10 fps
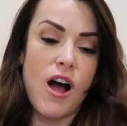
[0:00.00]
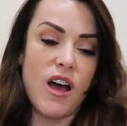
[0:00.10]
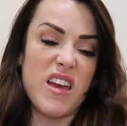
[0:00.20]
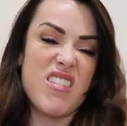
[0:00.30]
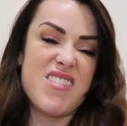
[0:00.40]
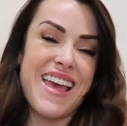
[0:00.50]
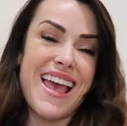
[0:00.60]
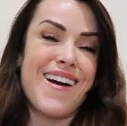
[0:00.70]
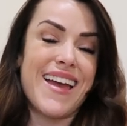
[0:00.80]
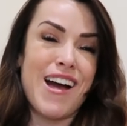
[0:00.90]
I'd
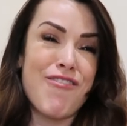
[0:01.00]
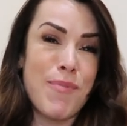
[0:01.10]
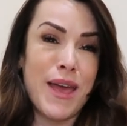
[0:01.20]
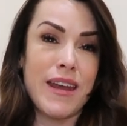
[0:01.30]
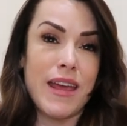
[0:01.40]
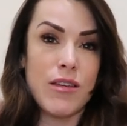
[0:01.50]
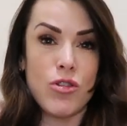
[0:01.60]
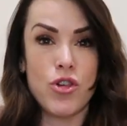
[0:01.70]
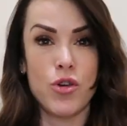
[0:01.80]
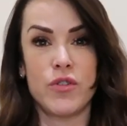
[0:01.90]
say I have been
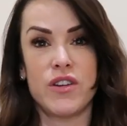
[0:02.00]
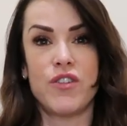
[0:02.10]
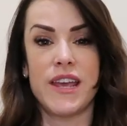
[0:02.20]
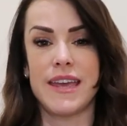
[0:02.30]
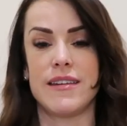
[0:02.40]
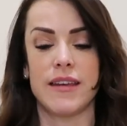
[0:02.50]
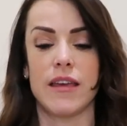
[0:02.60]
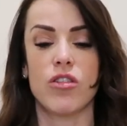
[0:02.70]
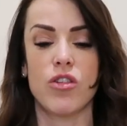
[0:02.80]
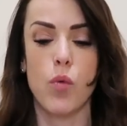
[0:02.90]
intuitively
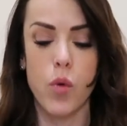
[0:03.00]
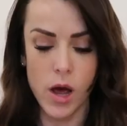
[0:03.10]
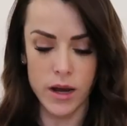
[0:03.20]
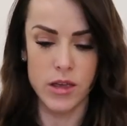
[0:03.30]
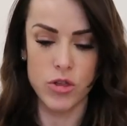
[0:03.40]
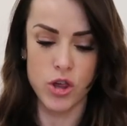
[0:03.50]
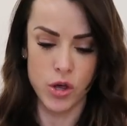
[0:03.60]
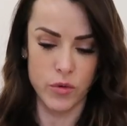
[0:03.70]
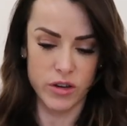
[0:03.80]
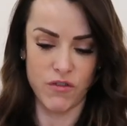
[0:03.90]
eating. So what
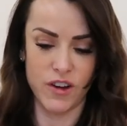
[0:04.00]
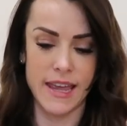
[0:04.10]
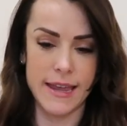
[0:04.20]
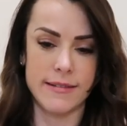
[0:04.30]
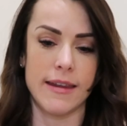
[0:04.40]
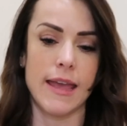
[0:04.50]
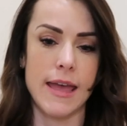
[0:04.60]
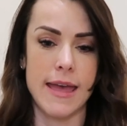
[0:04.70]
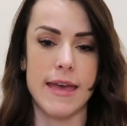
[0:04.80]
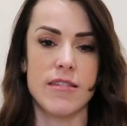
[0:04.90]
intuitively eating
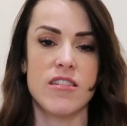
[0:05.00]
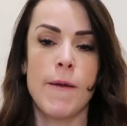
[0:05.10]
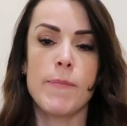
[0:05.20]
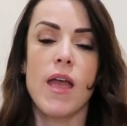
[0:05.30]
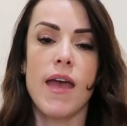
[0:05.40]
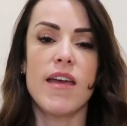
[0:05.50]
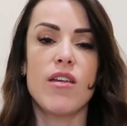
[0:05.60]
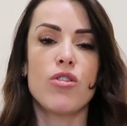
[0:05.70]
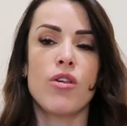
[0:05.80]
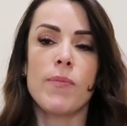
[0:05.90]
is,
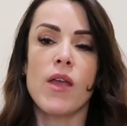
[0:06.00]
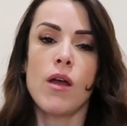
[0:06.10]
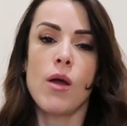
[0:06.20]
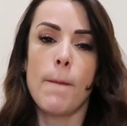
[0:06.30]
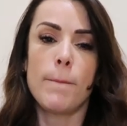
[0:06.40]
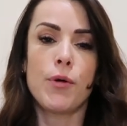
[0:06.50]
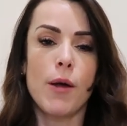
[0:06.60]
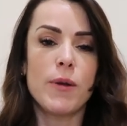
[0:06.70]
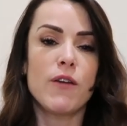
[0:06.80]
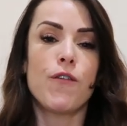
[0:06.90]
is
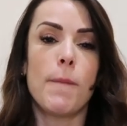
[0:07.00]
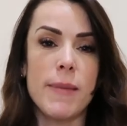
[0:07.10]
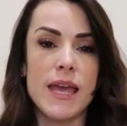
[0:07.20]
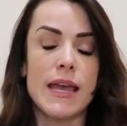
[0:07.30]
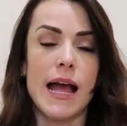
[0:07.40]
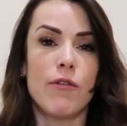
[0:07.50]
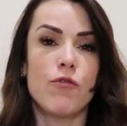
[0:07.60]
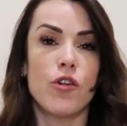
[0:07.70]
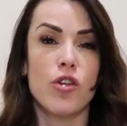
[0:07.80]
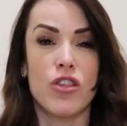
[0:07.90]
probably for me and
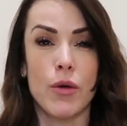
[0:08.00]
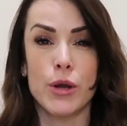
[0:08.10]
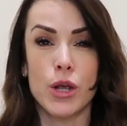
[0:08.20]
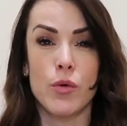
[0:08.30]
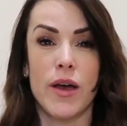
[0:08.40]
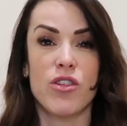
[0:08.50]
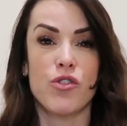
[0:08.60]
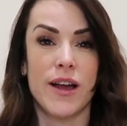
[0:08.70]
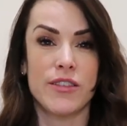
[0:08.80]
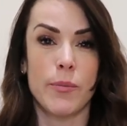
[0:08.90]
for someone who has
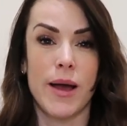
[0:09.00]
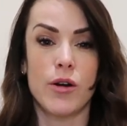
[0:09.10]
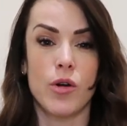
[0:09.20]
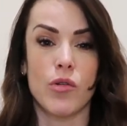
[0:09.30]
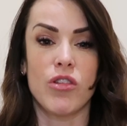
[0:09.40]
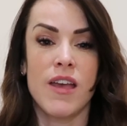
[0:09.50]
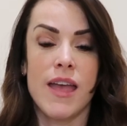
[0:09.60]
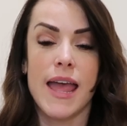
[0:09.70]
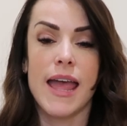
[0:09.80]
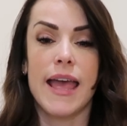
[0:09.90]
tracked their macros,
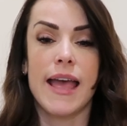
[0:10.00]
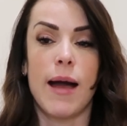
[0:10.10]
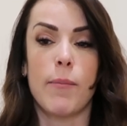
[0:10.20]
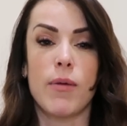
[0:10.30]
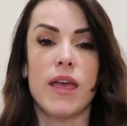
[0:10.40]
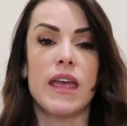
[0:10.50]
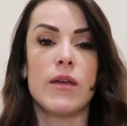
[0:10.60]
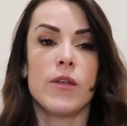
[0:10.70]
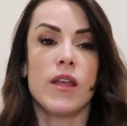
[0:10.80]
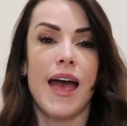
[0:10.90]
it can
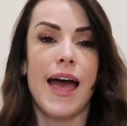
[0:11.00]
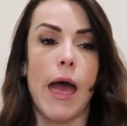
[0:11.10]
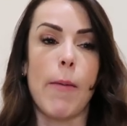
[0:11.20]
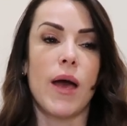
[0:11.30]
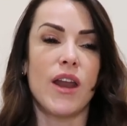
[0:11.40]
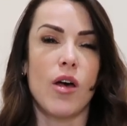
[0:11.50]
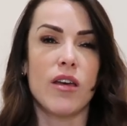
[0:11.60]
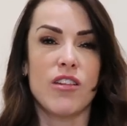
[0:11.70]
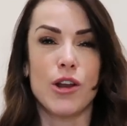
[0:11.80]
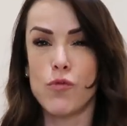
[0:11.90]
be um, a
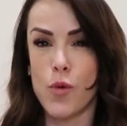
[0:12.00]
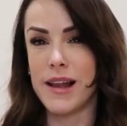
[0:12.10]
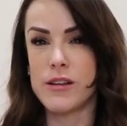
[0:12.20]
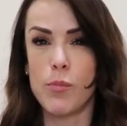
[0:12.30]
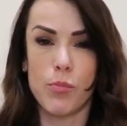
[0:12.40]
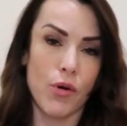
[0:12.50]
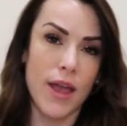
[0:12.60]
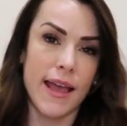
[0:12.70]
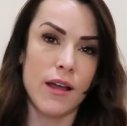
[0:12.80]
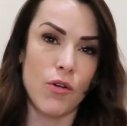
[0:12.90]
nice kind of welcome
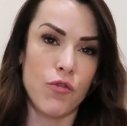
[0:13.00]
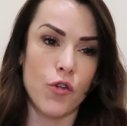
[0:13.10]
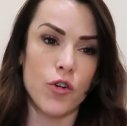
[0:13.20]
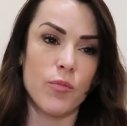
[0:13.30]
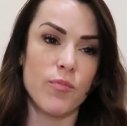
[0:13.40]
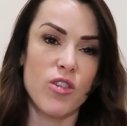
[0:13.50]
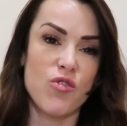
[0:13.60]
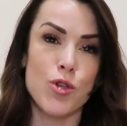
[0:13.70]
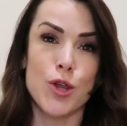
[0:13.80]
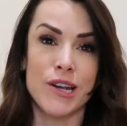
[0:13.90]
break from
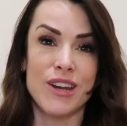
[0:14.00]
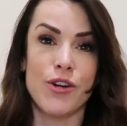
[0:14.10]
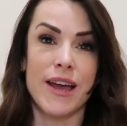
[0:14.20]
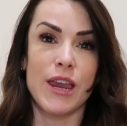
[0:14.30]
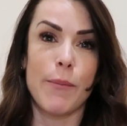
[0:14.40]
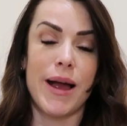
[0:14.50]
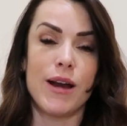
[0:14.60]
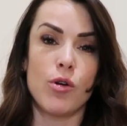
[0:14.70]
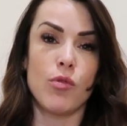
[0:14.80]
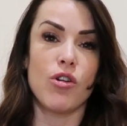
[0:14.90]
stringently tracking your
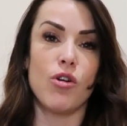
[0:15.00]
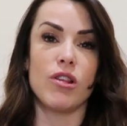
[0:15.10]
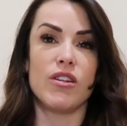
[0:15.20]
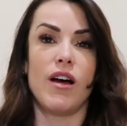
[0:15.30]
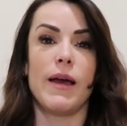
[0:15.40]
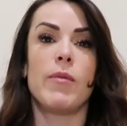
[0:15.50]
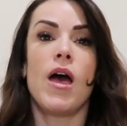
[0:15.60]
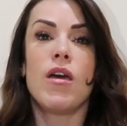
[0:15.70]
macros all the time.